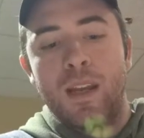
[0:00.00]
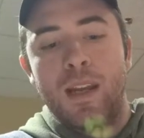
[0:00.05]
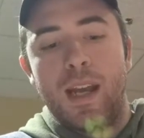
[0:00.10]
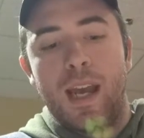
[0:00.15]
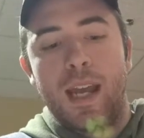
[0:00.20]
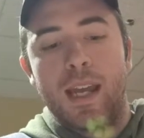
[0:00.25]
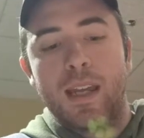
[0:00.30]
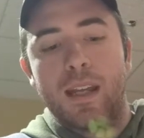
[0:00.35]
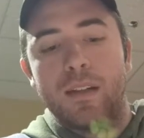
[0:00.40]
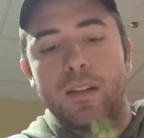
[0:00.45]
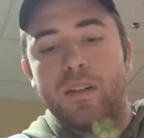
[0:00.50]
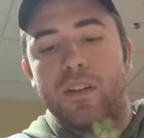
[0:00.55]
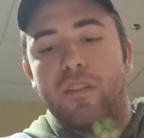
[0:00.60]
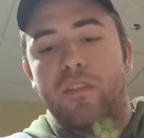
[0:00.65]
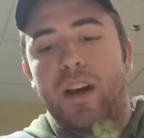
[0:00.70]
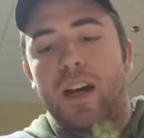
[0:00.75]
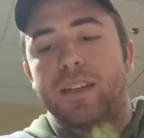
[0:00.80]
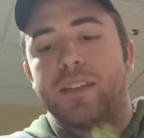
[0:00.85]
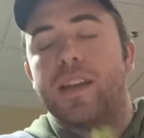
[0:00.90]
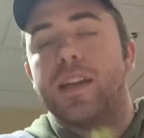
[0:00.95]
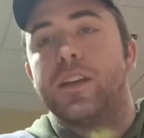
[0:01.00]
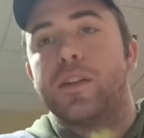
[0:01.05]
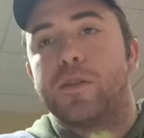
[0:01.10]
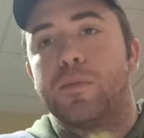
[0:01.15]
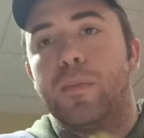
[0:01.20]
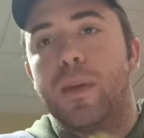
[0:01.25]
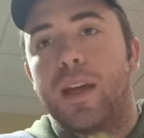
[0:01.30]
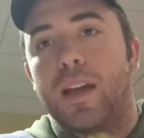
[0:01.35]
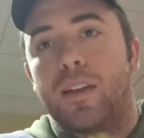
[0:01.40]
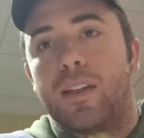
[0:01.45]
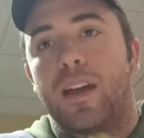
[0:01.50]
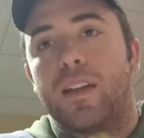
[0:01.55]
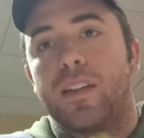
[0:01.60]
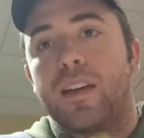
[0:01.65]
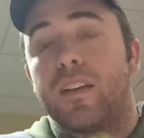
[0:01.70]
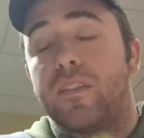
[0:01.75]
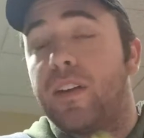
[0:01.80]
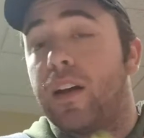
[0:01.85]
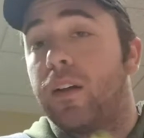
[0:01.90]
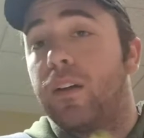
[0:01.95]
and Devontae Smith. I
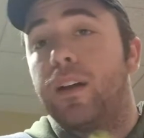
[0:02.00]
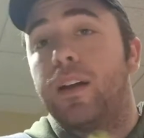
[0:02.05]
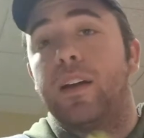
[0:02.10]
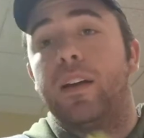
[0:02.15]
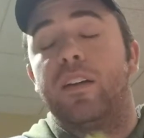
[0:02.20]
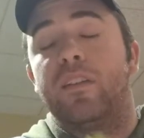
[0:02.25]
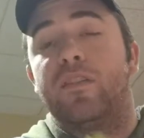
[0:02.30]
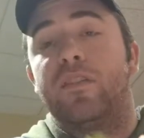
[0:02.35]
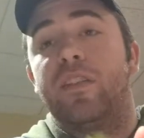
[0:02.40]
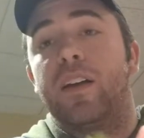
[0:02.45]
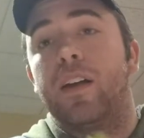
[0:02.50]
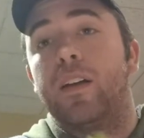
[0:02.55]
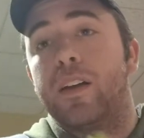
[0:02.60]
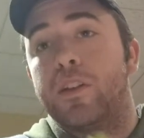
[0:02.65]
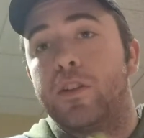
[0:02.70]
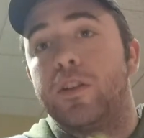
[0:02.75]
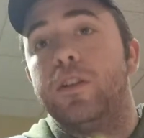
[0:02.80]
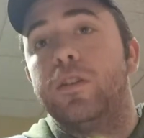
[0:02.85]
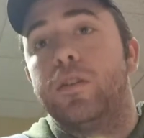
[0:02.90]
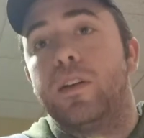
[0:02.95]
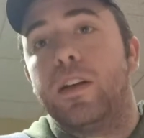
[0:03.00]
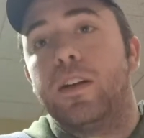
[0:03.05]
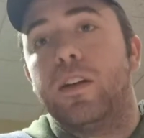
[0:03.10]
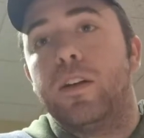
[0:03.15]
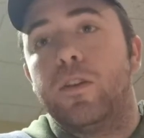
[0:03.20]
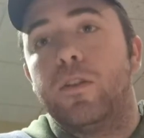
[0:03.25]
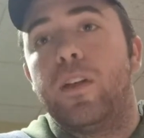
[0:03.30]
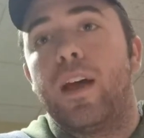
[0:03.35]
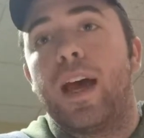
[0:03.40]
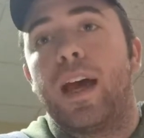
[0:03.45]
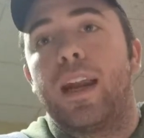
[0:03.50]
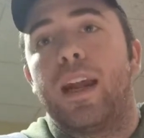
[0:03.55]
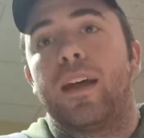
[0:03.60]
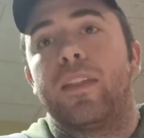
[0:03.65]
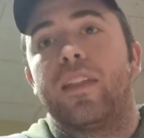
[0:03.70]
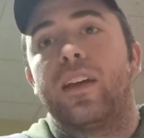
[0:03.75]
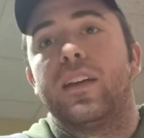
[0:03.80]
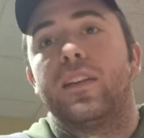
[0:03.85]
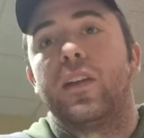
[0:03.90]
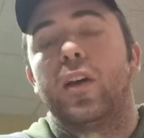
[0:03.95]
think if LSU can do that, I
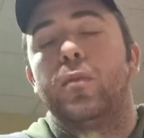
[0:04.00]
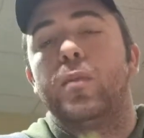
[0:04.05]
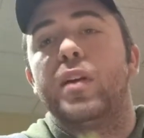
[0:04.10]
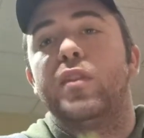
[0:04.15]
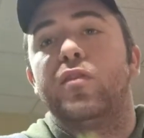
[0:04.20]
think they'll be